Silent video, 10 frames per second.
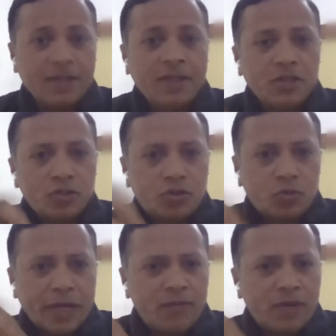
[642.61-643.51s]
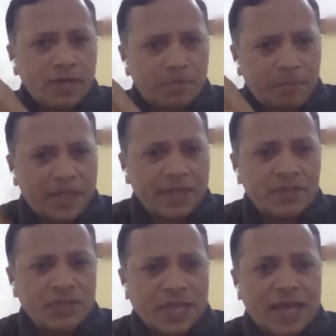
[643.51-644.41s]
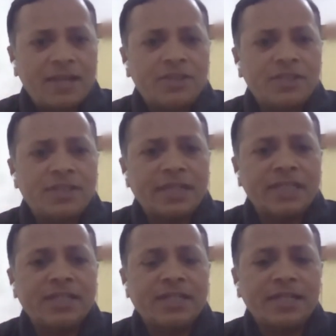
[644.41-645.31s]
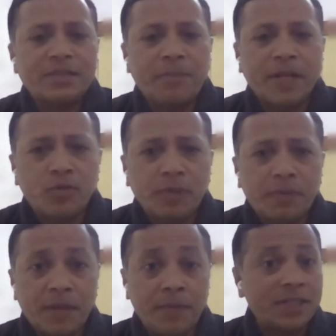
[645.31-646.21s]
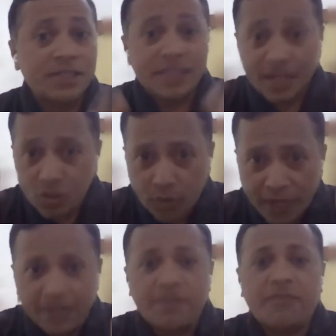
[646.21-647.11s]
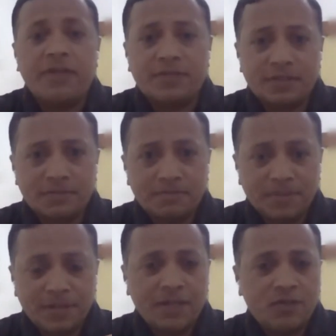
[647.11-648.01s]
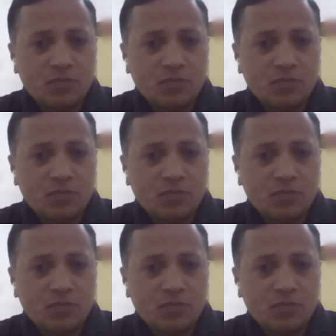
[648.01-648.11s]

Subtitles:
So today, one of the biggest challenges in digitizing B2B payments is there is no interface, right?